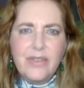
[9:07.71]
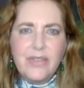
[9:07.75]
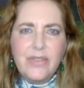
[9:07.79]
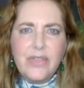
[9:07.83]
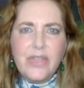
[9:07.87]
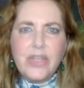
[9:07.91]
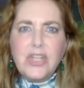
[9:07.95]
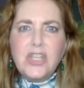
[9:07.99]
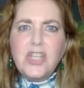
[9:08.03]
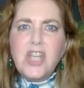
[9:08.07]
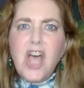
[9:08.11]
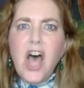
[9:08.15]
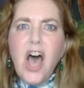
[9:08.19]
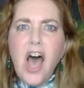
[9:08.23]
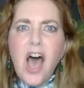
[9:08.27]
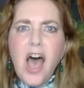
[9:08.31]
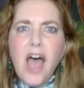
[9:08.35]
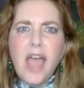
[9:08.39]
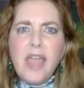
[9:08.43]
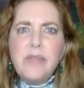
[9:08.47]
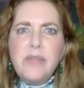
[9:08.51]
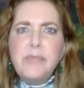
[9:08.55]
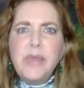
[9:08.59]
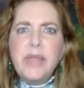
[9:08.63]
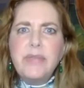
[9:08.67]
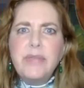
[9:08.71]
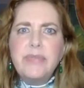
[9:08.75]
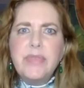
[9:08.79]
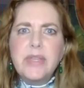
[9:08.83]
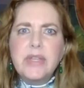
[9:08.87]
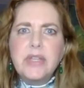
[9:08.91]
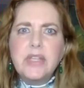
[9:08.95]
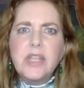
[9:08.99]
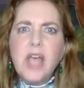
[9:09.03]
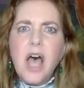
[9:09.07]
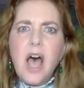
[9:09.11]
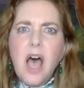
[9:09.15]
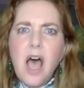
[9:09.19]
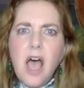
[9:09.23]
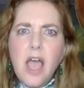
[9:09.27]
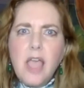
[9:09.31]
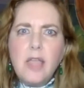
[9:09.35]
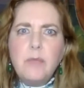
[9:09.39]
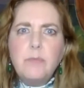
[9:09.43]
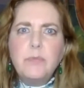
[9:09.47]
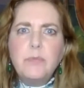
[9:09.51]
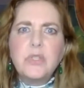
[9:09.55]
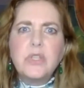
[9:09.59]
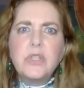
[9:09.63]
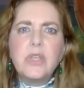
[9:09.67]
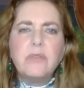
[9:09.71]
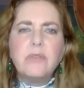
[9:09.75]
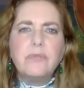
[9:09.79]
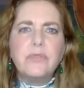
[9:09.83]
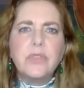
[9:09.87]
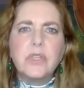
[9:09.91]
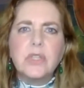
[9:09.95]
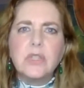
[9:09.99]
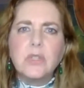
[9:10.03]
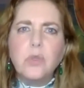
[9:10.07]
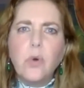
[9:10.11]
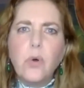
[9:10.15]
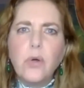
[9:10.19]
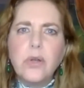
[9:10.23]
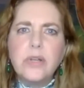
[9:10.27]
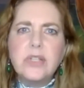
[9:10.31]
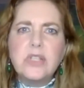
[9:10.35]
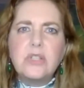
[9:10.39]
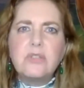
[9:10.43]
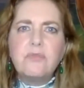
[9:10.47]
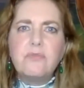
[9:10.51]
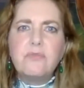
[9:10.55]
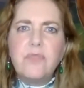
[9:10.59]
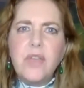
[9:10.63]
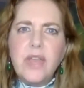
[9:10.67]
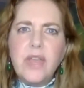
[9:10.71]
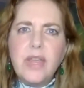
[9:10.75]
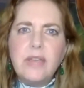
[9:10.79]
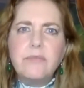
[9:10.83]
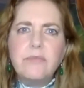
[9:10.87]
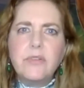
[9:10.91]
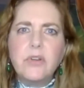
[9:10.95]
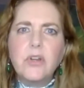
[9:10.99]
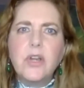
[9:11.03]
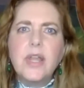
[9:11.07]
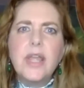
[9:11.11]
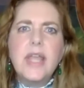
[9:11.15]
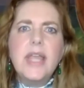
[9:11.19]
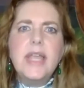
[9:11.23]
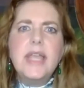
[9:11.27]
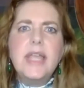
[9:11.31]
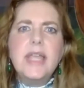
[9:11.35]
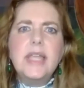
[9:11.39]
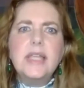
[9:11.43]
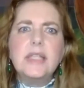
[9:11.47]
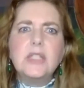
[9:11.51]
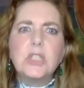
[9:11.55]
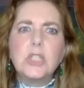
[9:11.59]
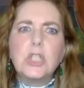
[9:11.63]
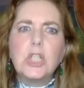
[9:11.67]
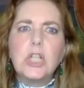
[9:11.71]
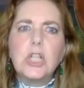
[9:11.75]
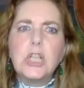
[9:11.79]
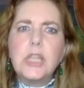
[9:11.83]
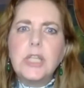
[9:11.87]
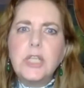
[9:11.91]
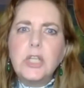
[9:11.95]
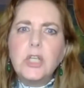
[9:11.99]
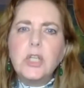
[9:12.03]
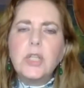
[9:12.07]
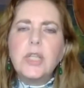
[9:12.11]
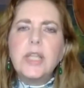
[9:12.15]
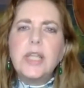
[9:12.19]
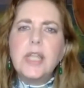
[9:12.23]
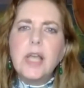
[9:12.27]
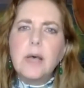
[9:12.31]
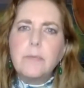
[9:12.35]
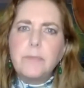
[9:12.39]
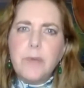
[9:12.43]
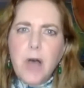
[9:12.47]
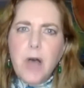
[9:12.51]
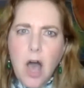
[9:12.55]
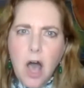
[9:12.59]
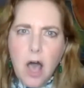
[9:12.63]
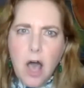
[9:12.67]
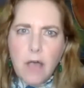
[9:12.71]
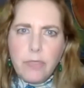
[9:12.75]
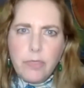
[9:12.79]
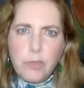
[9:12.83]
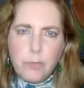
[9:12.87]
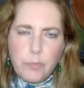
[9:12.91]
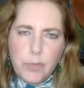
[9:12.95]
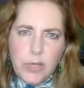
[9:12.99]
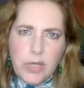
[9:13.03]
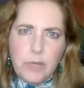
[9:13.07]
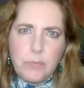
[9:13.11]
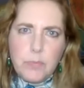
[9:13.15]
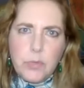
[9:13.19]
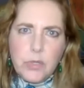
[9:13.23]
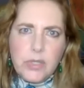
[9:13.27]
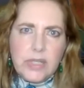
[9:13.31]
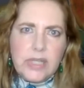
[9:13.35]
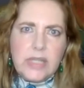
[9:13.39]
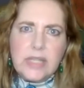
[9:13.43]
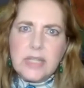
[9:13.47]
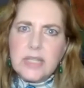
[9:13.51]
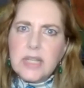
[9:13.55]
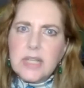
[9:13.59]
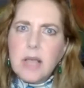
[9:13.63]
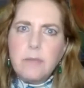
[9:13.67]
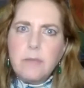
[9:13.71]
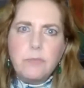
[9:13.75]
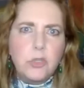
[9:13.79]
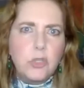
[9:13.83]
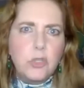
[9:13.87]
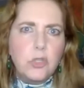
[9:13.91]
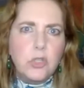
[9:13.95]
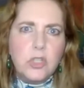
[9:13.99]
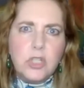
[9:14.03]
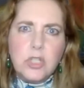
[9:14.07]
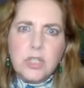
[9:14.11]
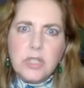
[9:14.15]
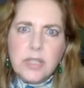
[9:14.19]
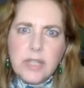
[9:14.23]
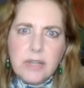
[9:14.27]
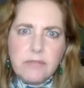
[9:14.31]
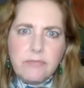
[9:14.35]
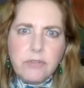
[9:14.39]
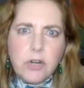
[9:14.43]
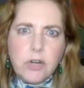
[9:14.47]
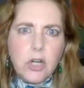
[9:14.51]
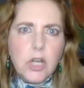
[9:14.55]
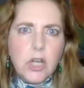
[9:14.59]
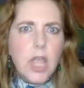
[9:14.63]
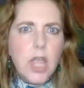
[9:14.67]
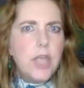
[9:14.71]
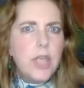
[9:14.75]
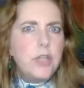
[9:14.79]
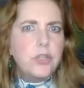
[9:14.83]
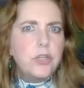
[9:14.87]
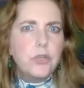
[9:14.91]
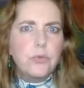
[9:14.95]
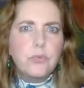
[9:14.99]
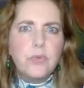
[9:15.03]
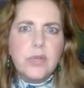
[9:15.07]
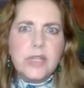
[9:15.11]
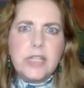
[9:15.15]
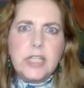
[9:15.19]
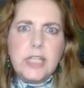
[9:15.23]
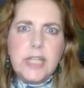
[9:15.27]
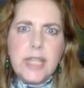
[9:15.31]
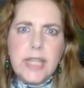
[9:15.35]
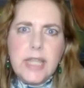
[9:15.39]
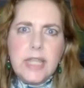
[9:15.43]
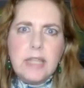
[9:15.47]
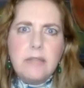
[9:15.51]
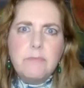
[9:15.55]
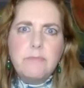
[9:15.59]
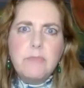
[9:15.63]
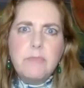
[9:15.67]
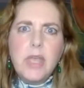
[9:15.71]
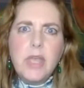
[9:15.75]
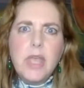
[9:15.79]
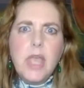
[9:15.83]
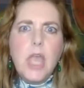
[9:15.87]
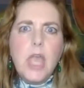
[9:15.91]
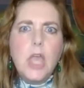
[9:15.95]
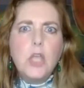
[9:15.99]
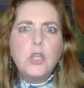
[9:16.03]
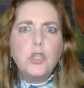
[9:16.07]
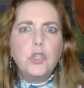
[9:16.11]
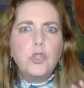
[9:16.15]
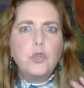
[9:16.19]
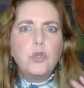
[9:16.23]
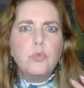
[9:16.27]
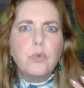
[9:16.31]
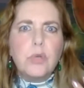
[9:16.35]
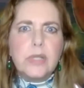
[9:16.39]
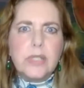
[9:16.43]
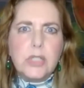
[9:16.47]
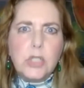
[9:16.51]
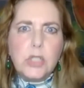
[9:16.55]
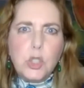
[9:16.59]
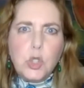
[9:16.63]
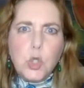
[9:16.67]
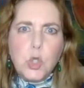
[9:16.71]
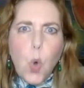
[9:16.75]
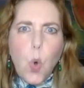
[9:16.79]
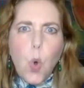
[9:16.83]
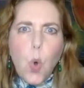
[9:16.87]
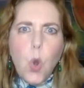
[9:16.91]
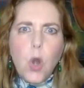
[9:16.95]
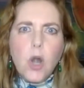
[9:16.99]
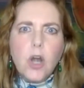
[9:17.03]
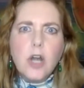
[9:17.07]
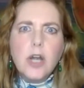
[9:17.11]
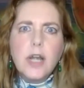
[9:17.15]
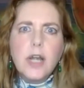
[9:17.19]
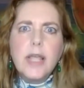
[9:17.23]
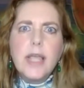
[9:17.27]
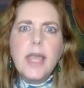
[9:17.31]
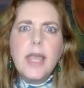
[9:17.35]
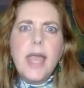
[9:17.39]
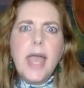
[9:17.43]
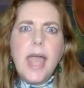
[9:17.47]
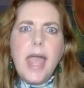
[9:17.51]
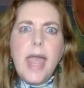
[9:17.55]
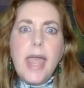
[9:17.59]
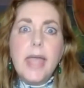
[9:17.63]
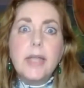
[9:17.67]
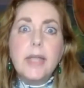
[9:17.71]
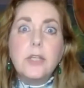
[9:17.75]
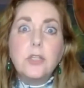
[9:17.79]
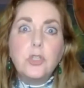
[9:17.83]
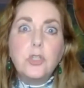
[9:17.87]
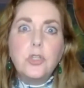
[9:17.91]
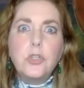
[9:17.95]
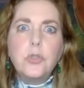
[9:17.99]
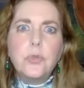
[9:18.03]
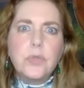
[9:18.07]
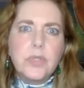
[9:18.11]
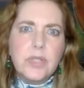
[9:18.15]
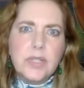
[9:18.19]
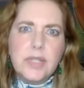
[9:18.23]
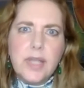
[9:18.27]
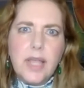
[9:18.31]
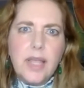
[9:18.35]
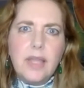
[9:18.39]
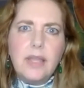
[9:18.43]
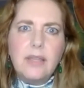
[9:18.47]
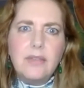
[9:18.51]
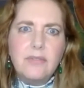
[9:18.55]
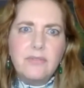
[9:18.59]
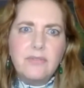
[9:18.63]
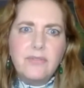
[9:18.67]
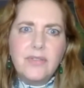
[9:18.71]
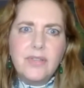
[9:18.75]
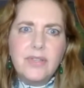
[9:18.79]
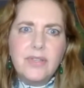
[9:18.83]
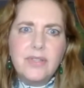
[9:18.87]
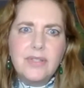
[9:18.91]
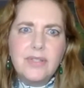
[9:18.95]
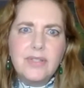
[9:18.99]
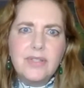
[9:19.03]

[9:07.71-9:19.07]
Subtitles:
The time and the times of the Lord's favor is clearly upon the people he has come to deliver, to redeem, to restore, and to save.